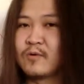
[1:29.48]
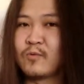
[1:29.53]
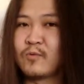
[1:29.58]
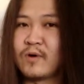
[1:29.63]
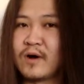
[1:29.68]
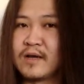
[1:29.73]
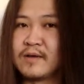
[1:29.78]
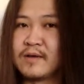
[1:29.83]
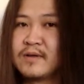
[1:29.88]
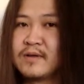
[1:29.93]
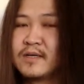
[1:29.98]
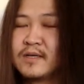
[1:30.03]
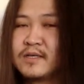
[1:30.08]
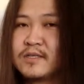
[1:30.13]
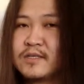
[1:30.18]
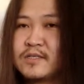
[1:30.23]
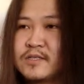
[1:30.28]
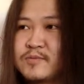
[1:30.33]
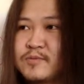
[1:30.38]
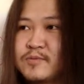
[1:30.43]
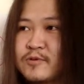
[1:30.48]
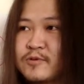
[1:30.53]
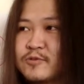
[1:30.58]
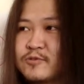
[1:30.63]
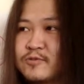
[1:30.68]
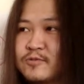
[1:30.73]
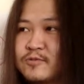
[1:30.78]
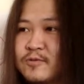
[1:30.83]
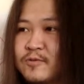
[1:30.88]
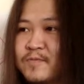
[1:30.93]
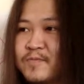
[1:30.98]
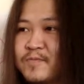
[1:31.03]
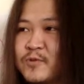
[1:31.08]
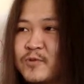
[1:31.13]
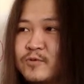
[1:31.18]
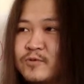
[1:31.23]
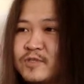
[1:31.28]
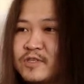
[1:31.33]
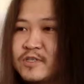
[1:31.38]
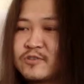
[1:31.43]
Why? It is because, you know,
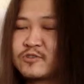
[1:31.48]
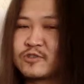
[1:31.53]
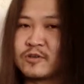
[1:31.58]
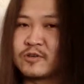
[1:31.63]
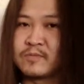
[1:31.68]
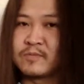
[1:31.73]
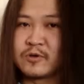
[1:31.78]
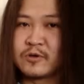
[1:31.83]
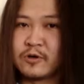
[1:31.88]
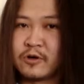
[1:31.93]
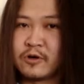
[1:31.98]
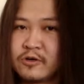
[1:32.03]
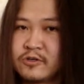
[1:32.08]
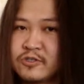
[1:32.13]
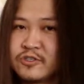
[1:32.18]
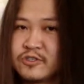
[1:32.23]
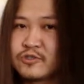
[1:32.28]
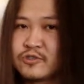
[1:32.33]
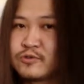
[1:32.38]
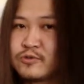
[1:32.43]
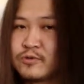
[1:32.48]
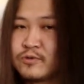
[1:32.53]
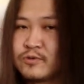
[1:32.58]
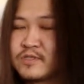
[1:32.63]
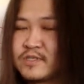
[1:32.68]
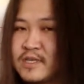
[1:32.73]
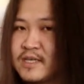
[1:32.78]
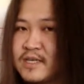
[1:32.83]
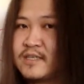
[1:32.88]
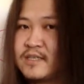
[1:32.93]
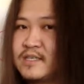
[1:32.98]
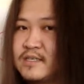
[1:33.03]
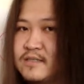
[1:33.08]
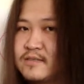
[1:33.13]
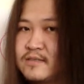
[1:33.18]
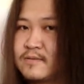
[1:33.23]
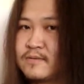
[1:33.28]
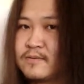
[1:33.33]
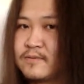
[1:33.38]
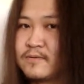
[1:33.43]
you need some courage to say
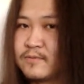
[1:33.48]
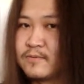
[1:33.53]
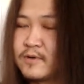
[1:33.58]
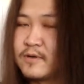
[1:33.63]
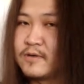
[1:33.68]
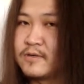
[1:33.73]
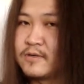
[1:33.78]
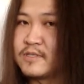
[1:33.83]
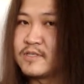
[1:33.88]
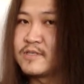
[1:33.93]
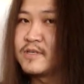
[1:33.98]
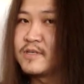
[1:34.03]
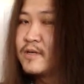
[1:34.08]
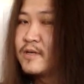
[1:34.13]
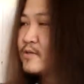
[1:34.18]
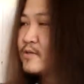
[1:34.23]
these words.